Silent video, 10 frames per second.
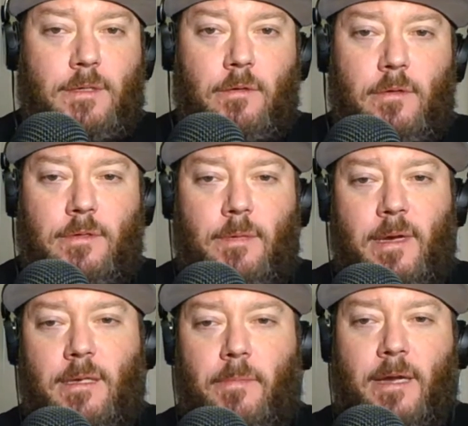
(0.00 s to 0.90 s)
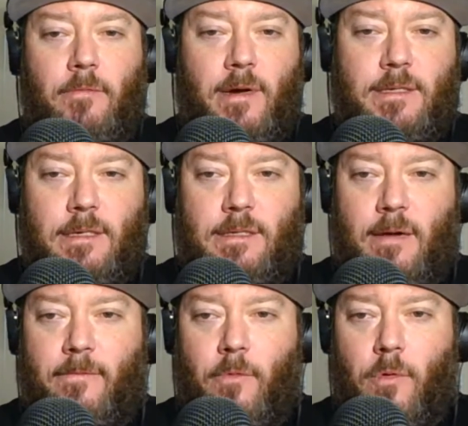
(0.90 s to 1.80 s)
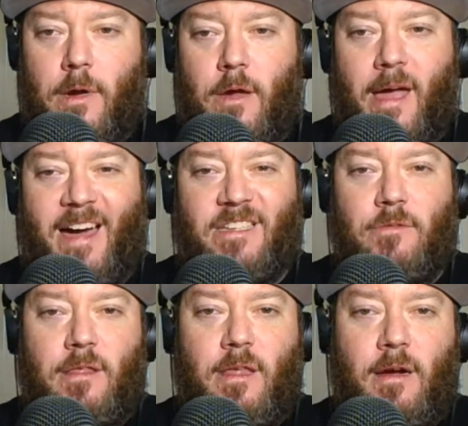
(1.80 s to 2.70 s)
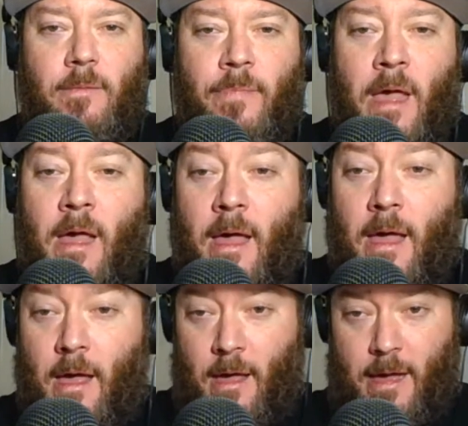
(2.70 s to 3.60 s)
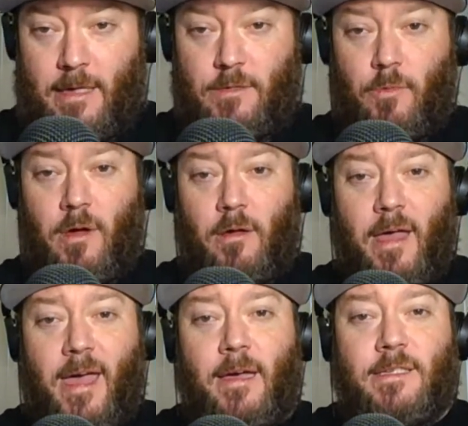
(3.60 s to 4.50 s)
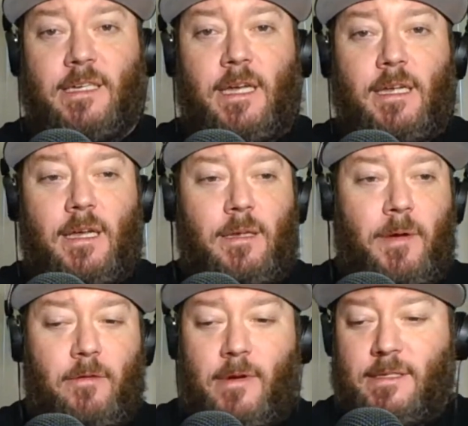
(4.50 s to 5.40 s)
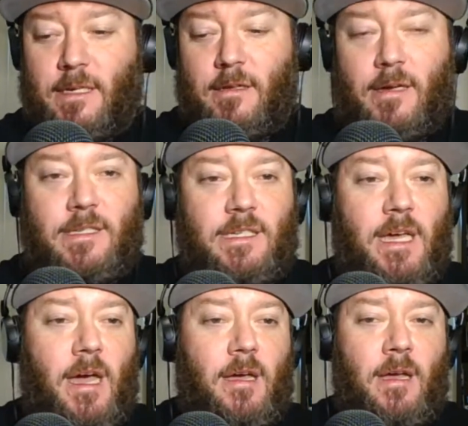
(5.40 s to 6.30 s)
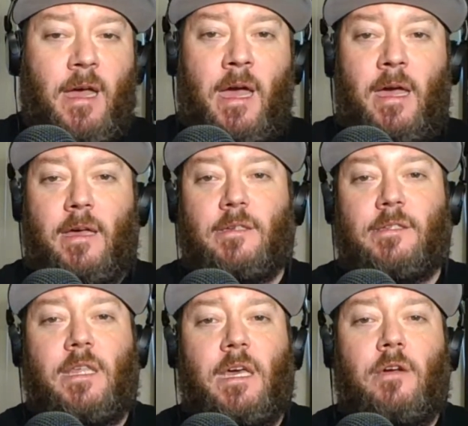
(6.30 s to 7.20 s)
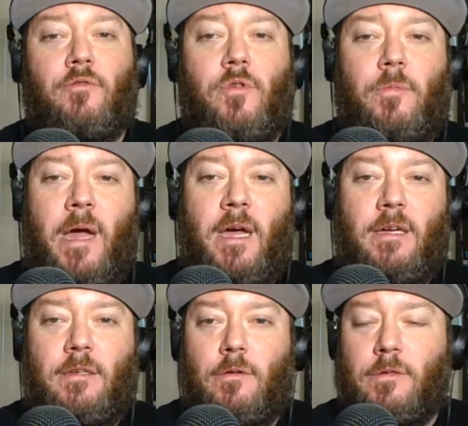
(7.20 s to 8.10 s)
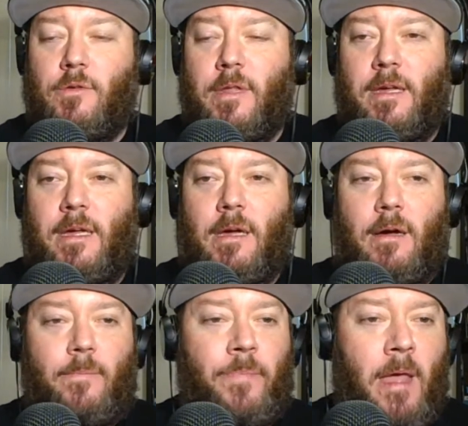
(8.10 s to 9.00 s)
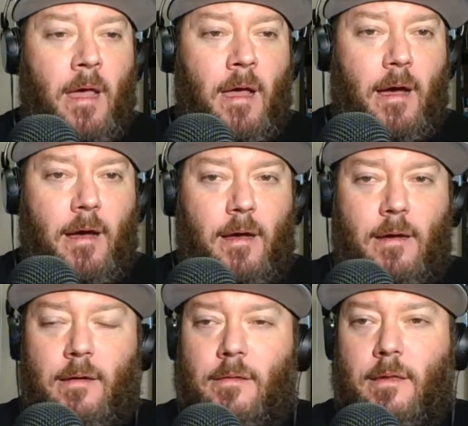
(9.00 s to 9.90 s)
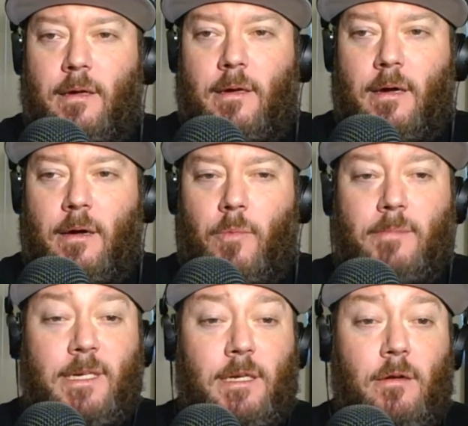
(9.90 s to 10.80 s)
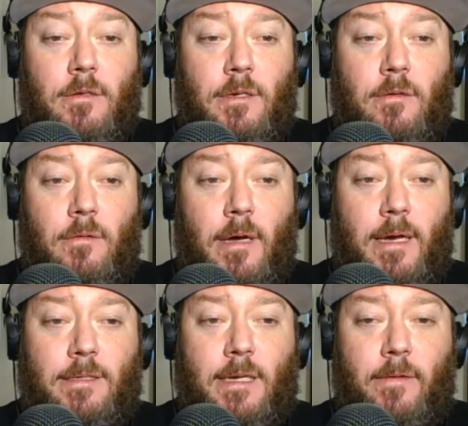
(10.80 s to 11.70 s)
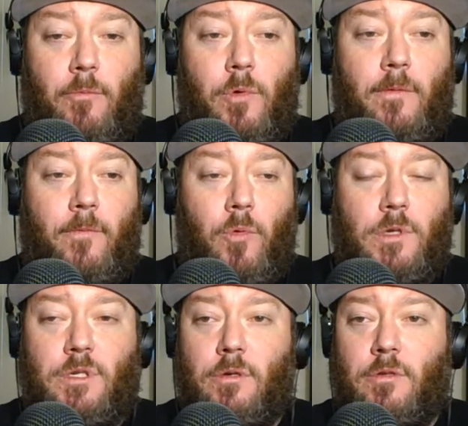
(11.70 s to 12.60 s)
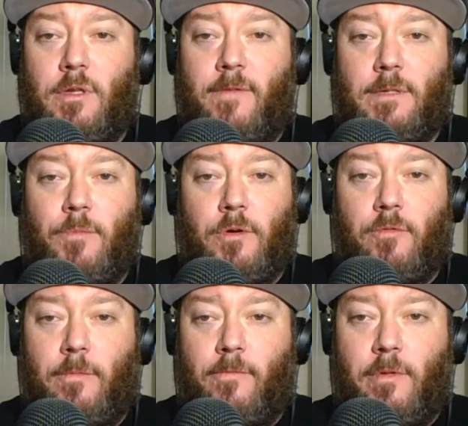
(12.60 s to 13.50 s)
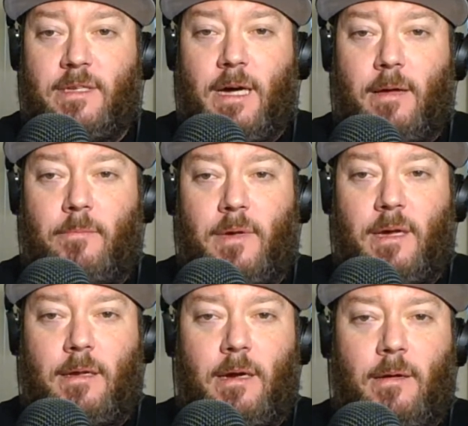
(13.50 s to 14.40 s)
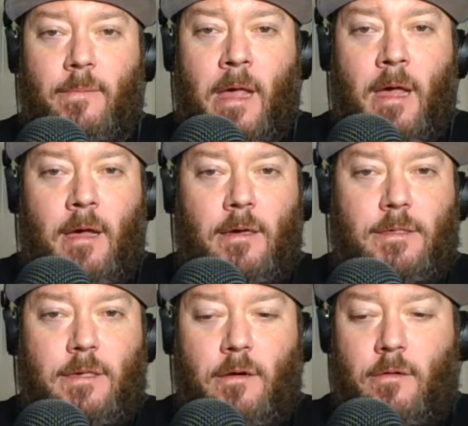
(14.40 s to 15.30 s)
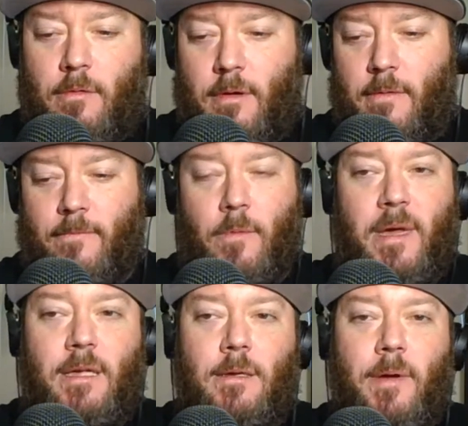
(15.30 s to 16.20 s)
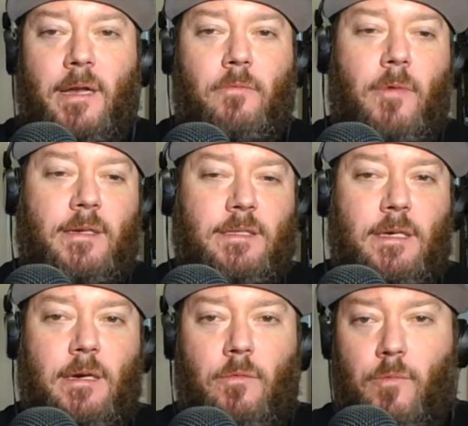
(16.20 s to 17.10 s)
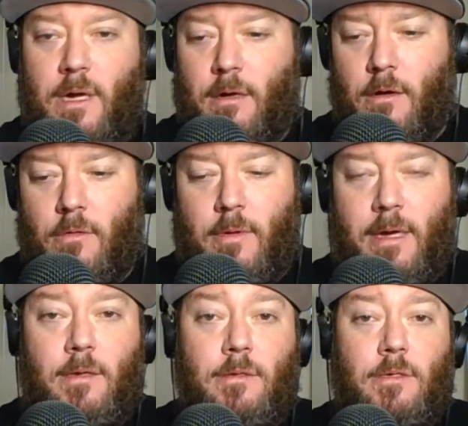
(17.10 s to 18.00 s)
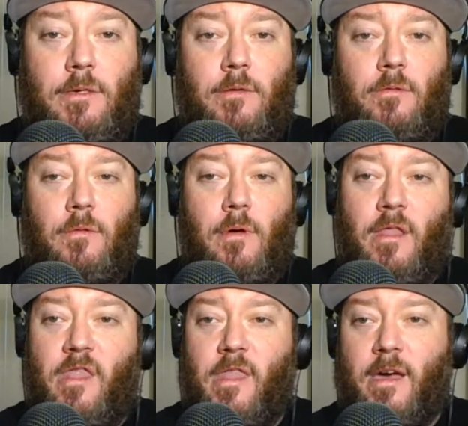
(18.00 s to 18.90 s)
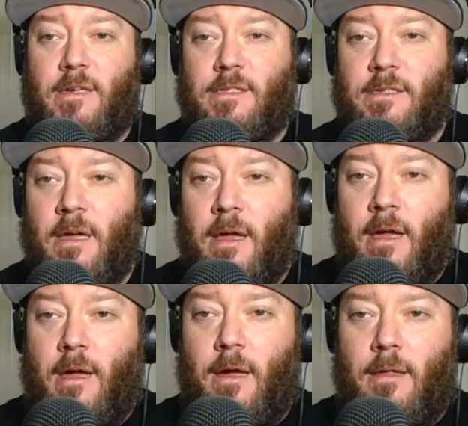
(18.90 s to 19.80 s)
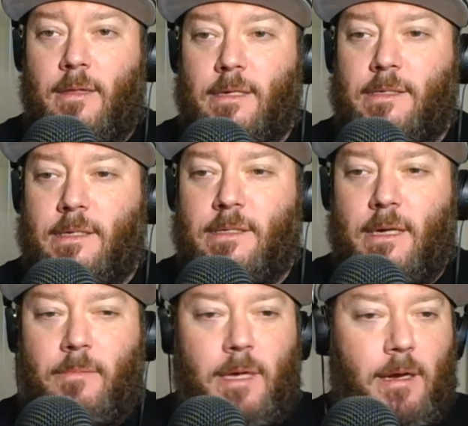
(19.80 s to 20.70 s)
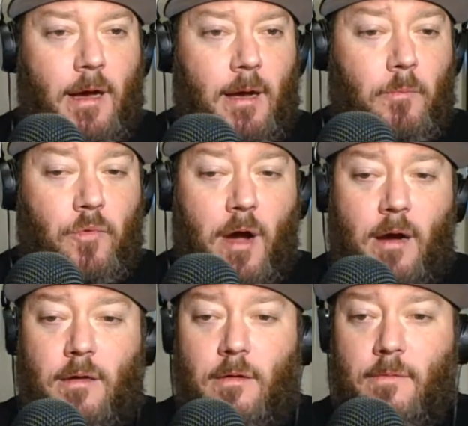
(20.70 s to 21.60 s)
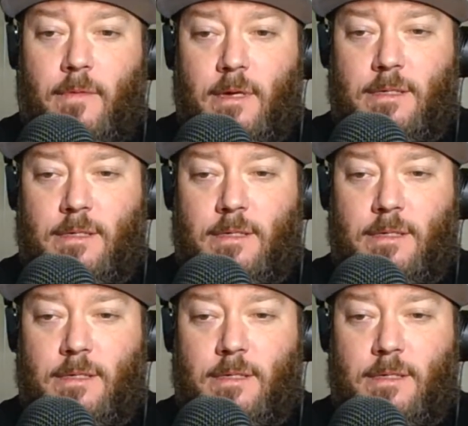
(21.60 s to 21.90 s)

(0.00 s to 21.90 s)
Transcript: So there's some independent wrestling stuff for you guys right there. As well as CanadianIndependentWrestling.ca is the group, or sorry, the website to go to. Like I said, it will forward you to the Facebook group for the time being here. So from independent wrestling, we go into this. And this is something I am proud of.